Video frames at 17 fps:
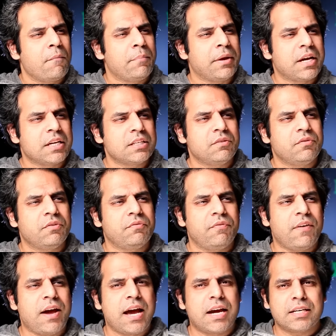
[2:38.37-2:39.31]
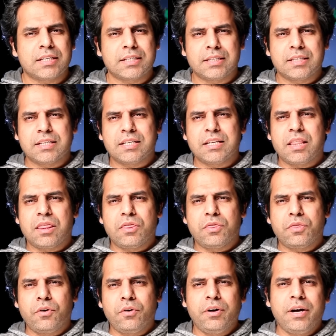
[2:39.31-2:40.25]
Because of the fact,
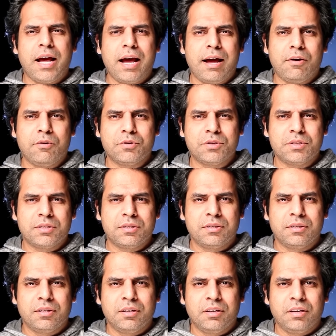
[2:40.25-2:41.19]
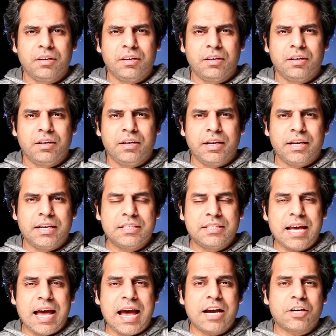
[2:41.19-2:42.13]
third house
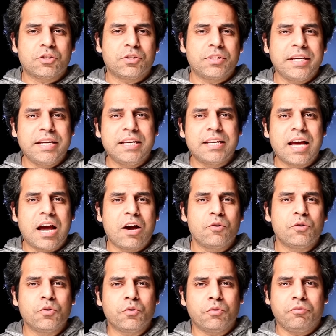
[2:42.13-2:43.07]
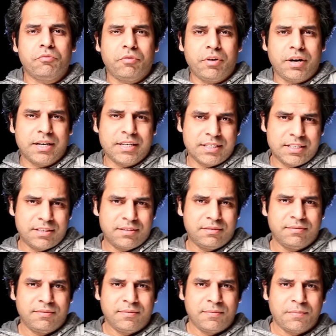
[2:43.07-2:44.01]
is actually now your
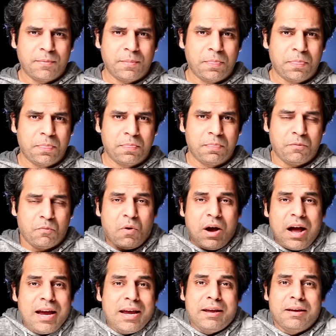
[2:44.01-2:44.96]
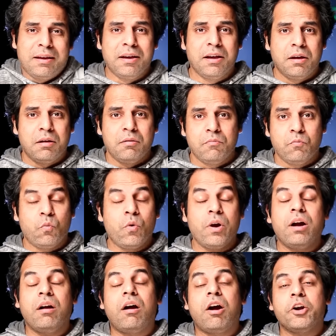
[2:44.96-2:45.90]
friends. Why?
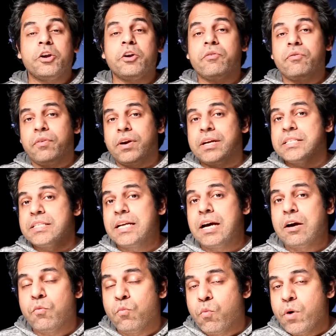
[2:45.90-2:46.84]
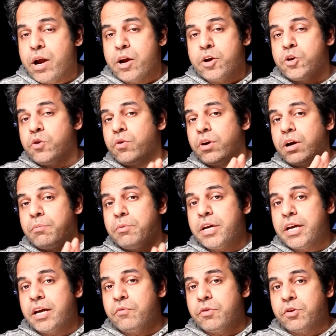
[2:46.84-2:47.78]
Where are your friends now? Where do you
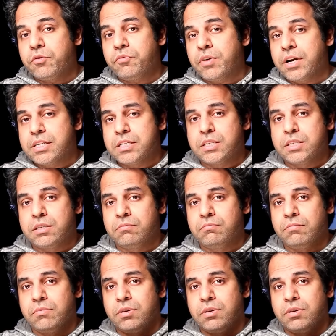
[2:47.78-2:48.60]
communicate with your friends?